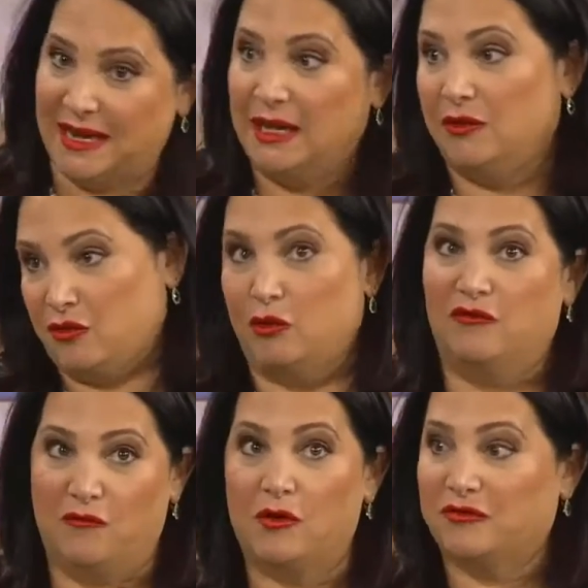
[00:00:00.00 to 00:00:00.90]
second,
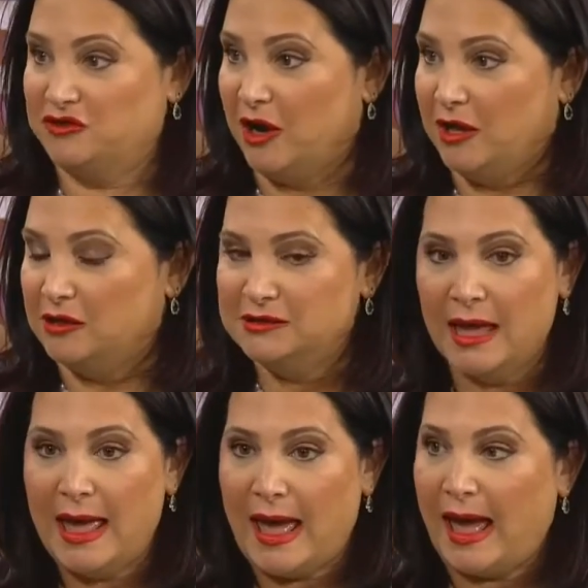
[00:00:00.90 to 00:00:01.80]
third, fourth child
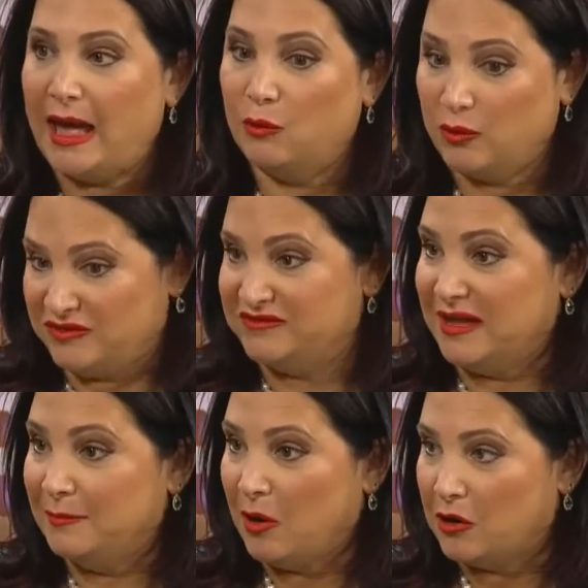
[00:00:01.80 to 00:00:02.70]
and with the
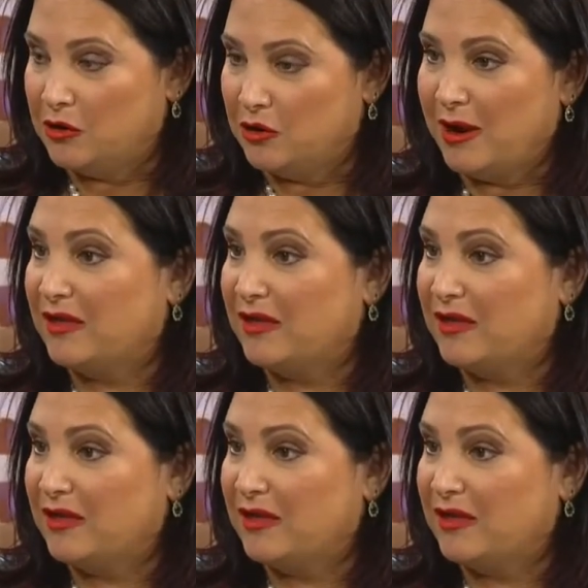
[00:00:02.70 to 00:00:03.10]
same partner,